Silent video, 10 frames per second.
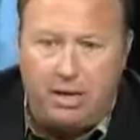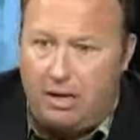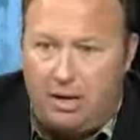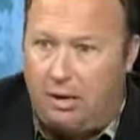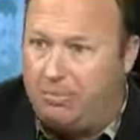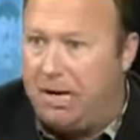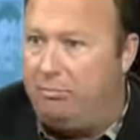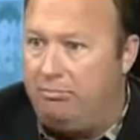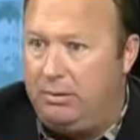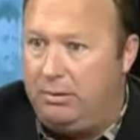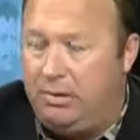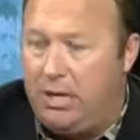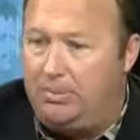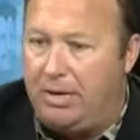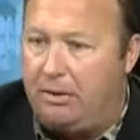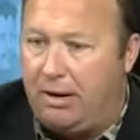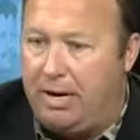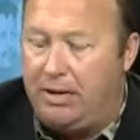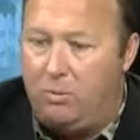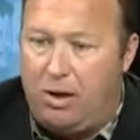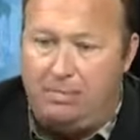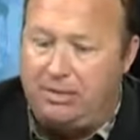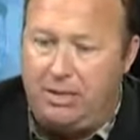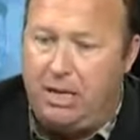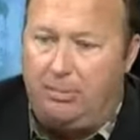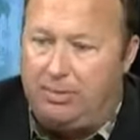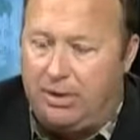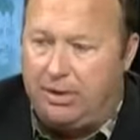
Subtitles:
Yeah, he helped Iran get weapons. He helped